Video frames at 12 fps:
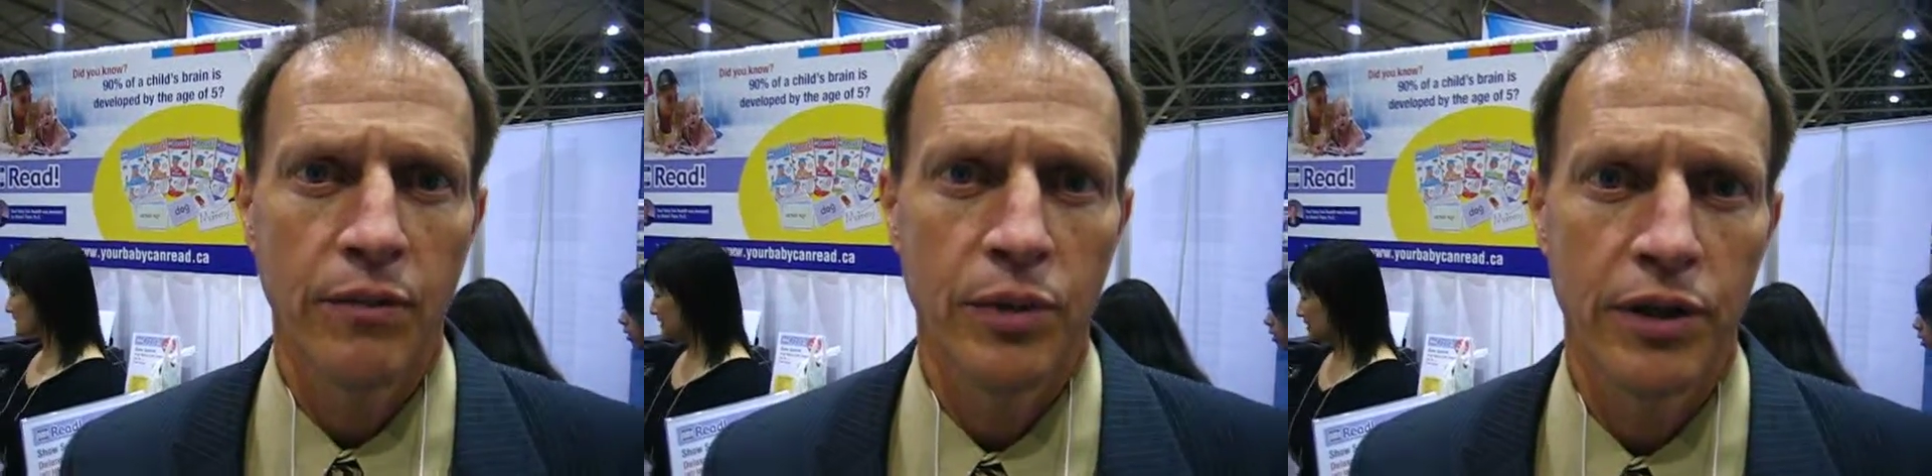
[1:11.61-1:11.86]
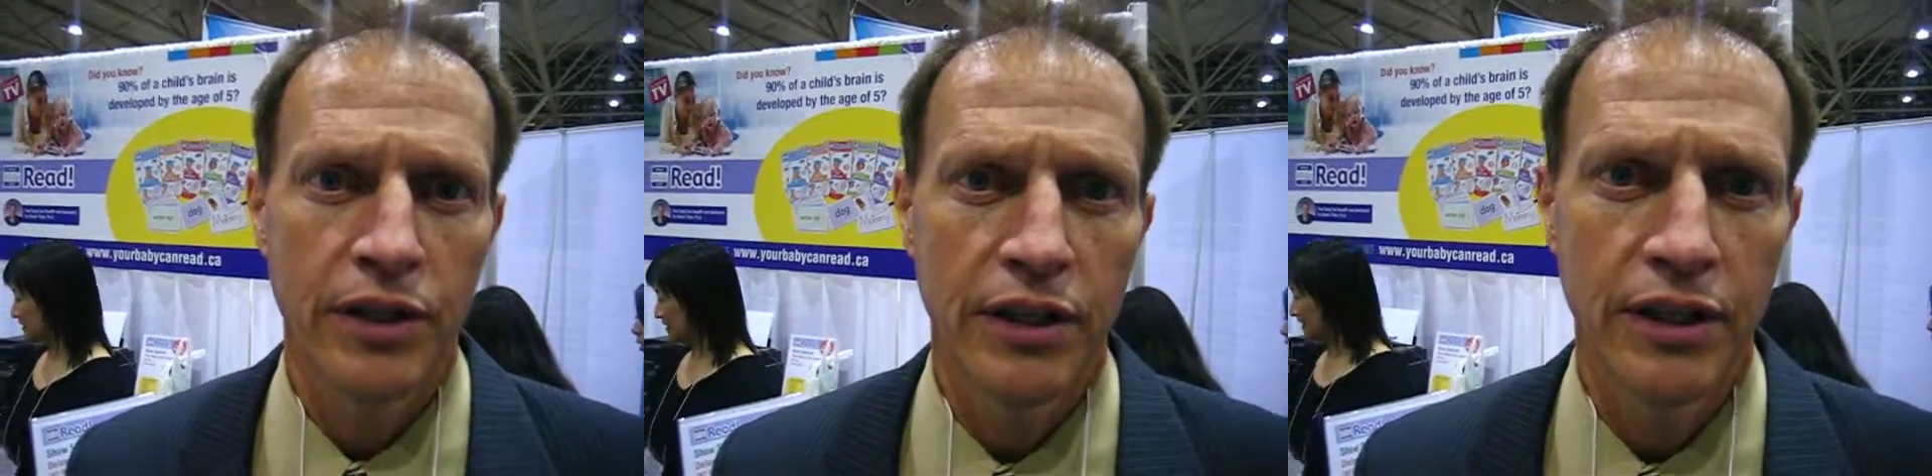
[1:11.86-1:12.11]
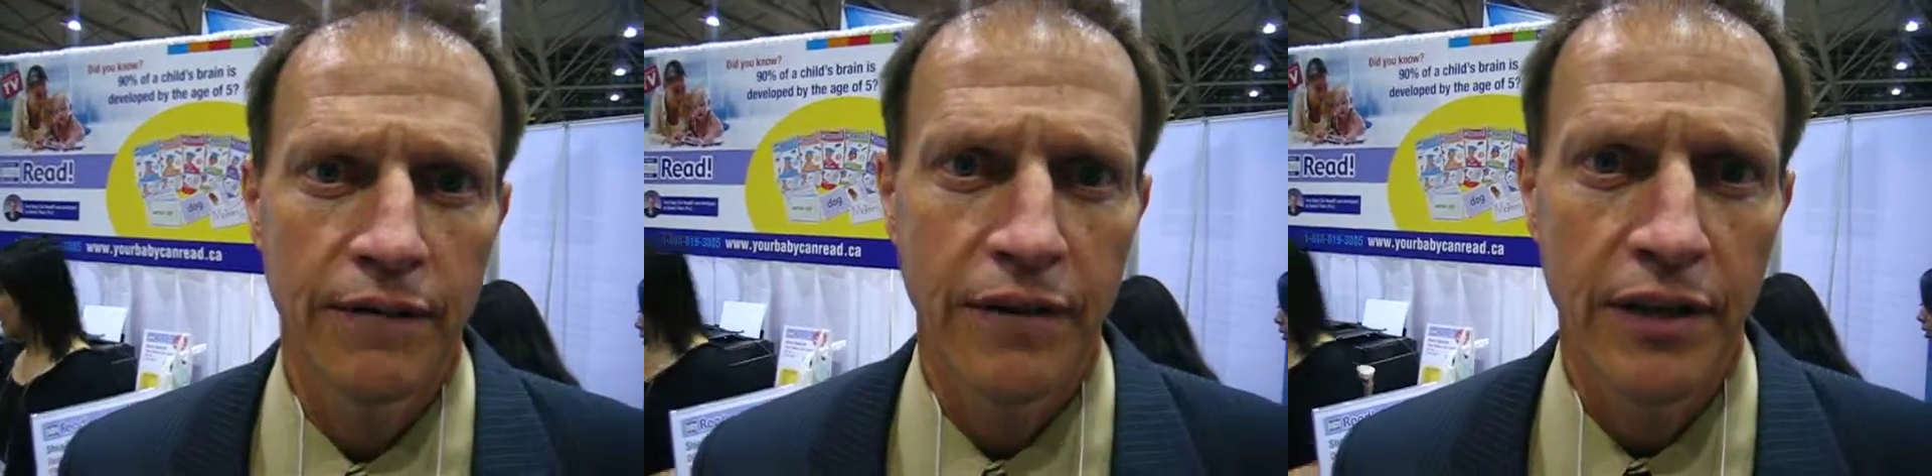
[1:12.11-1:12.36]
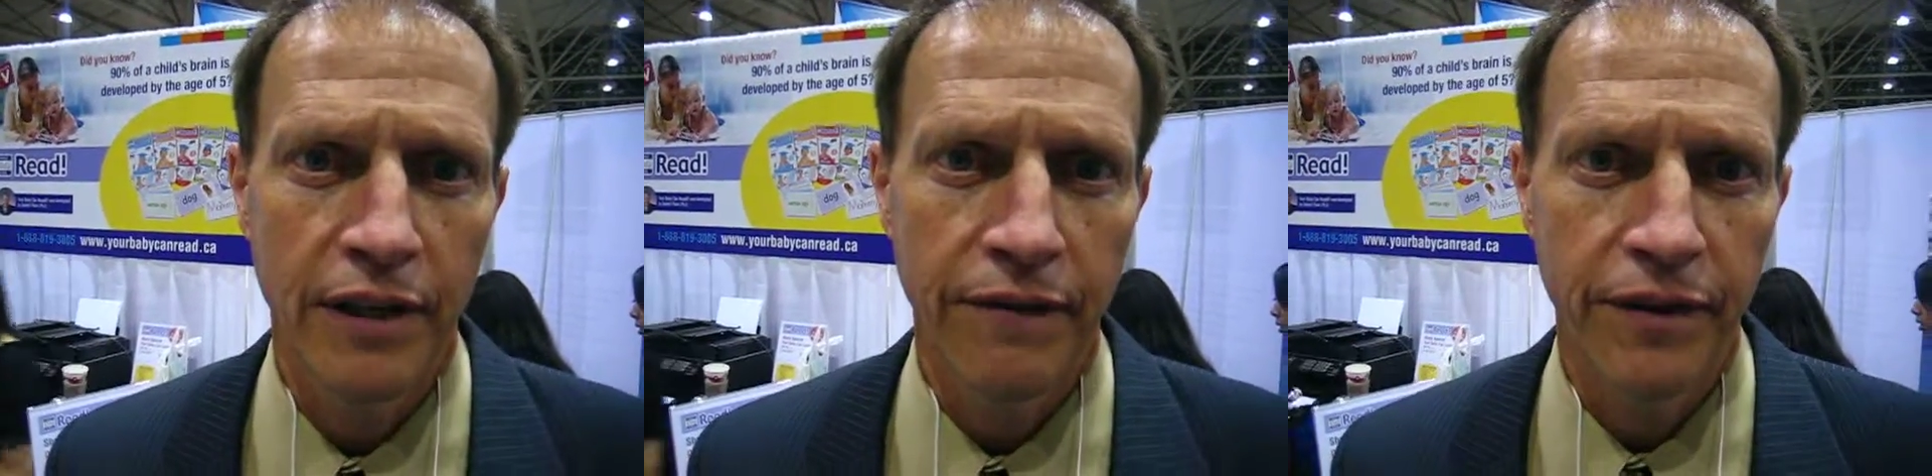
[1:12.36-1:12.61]
worked in
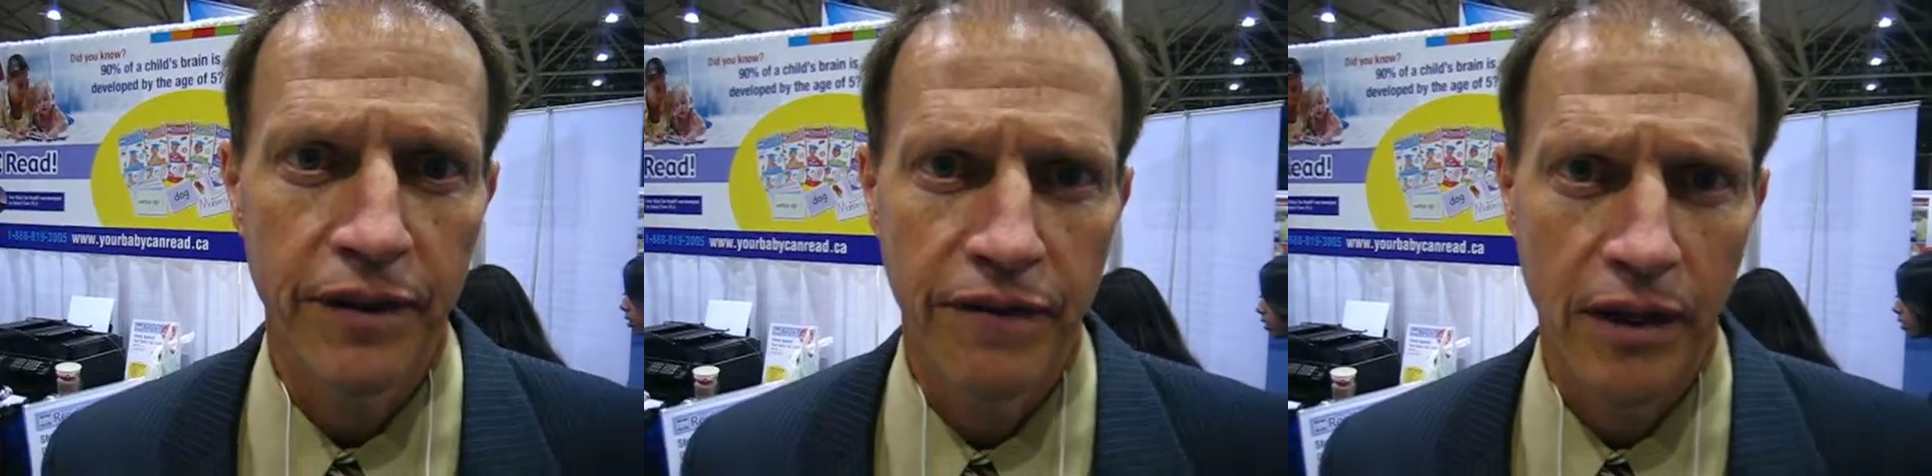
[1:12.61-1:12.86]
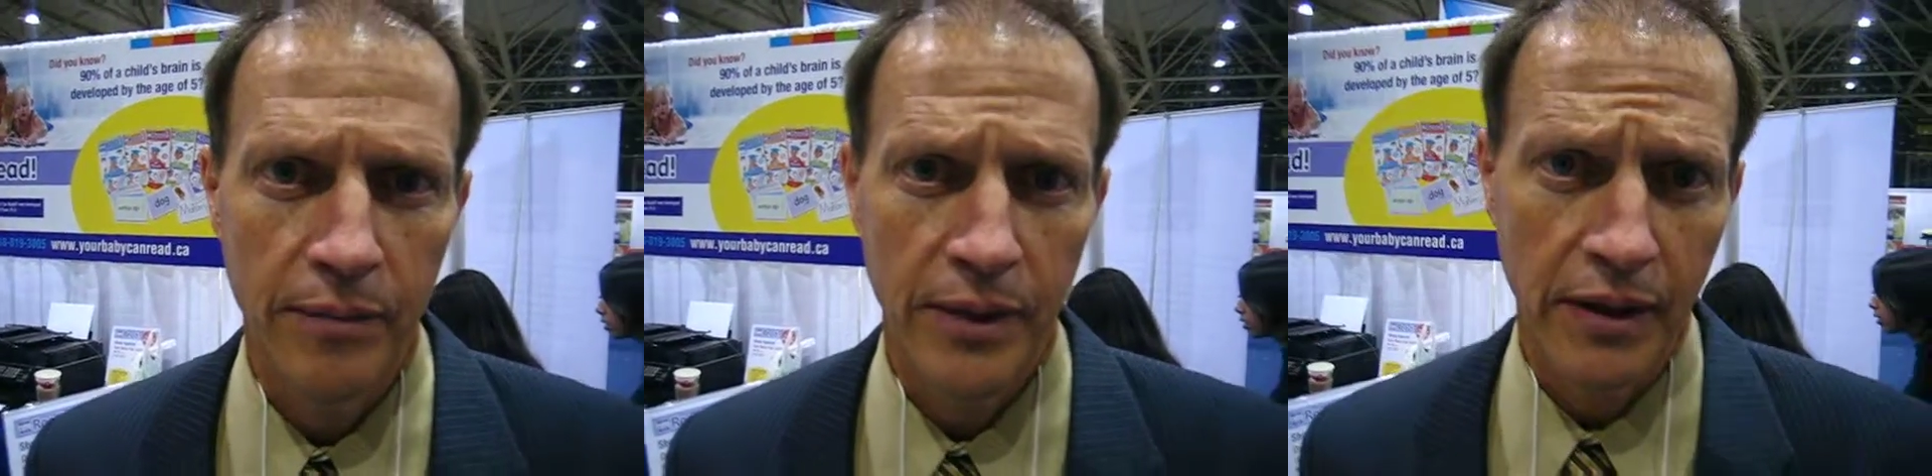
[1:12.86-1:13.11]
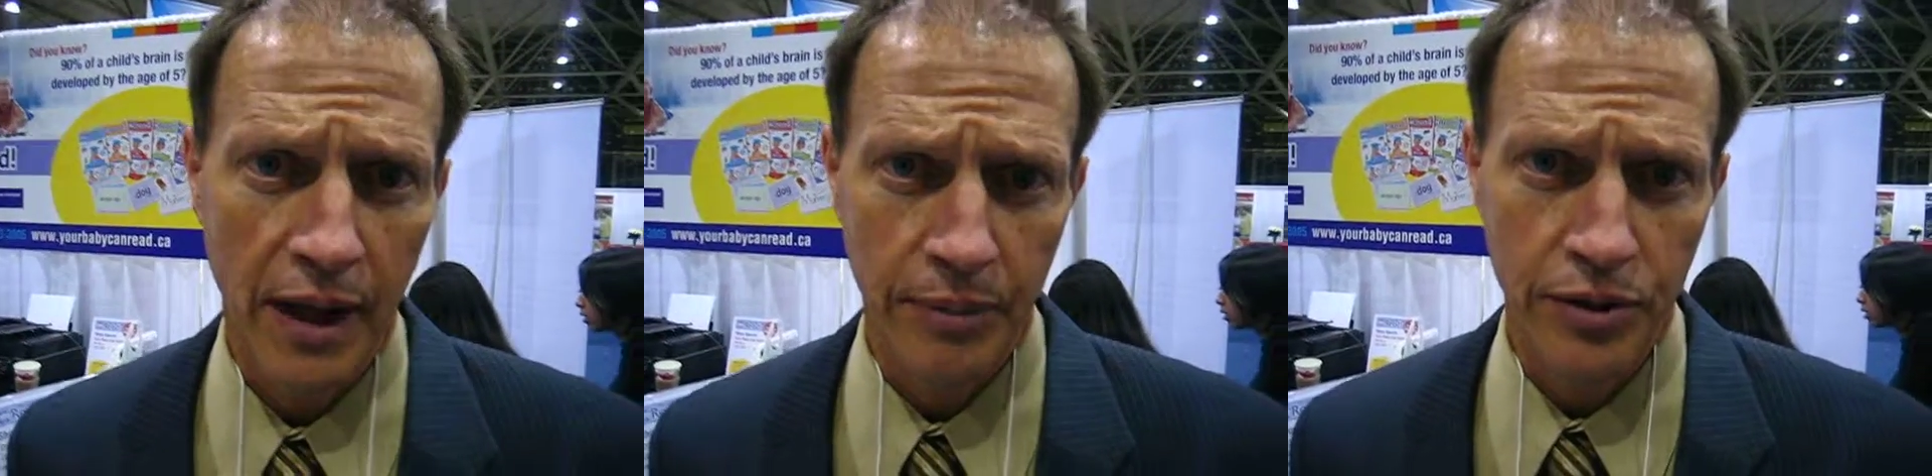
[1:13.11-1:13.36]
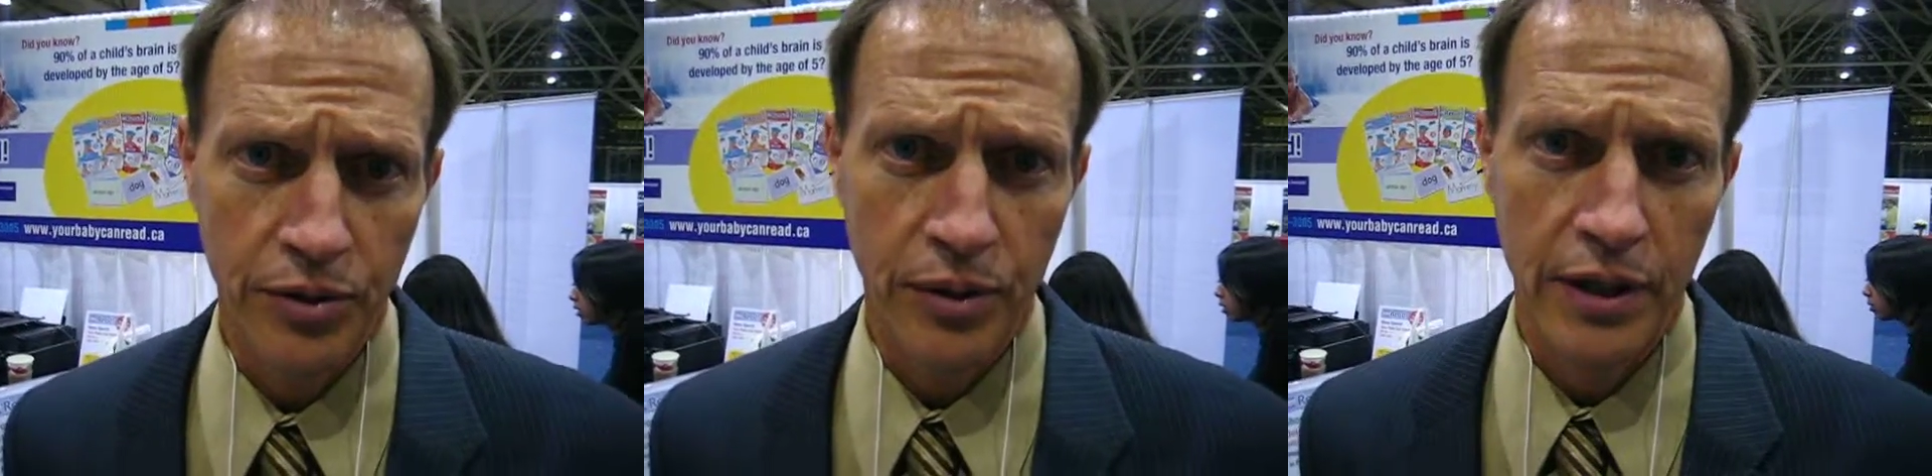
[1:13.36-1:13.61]
different infant development
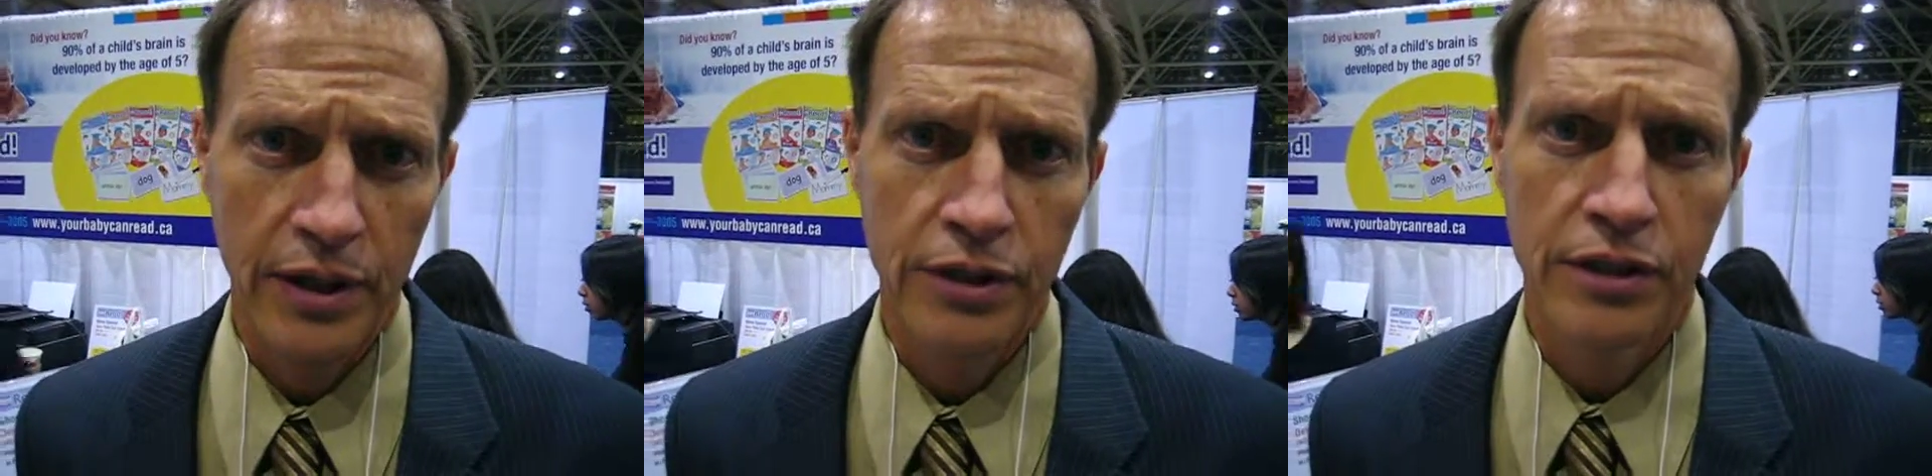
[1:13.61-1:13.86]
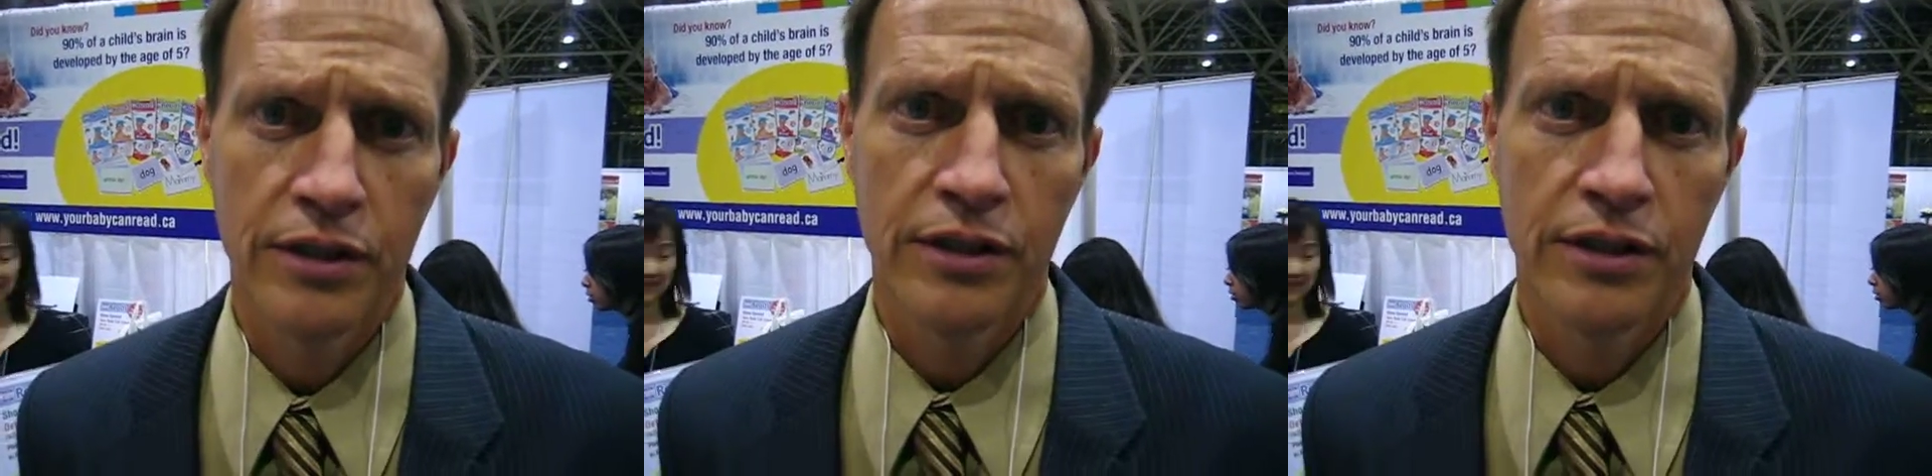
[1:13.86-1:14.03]
laboratories